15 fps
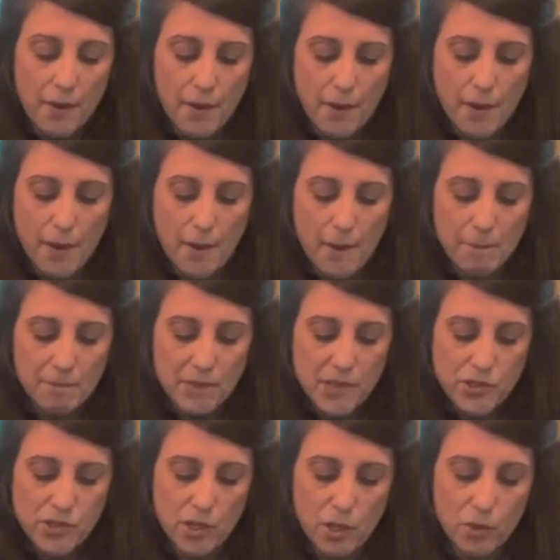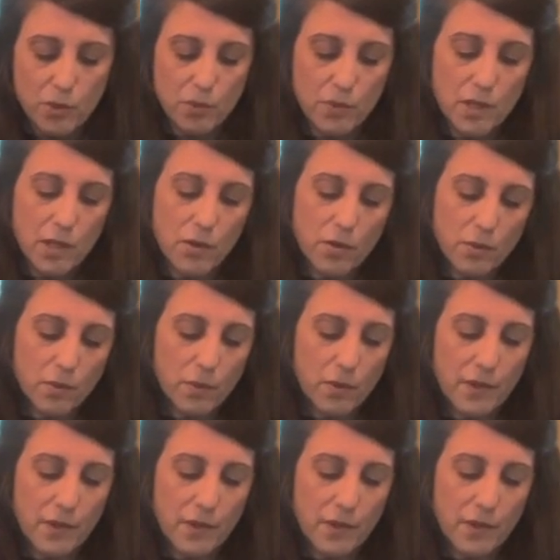Um, so, you know,